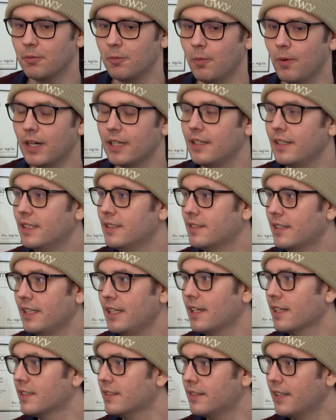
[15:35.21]
what is
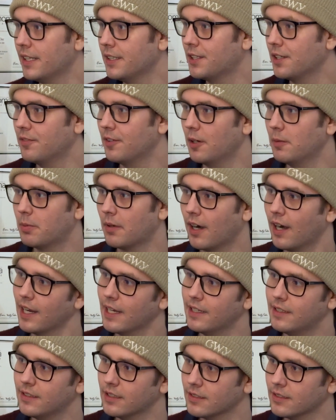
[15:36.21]
the extent of O'Brien.